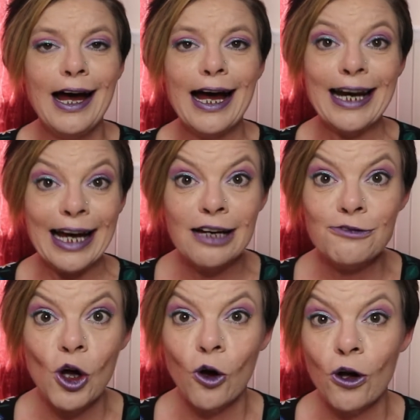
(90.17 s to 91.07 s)
And I've
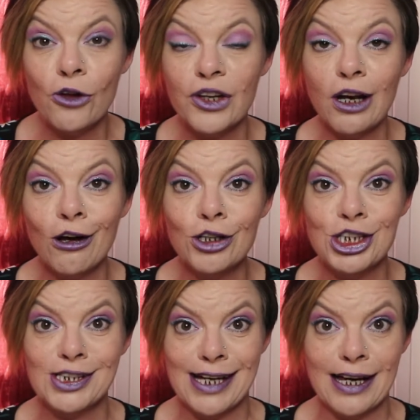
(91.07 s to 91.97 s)
not got the
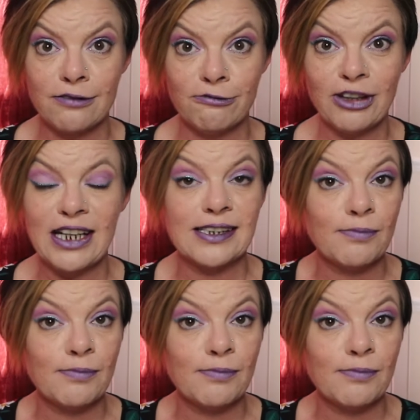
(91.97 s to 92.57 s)
largest head and face.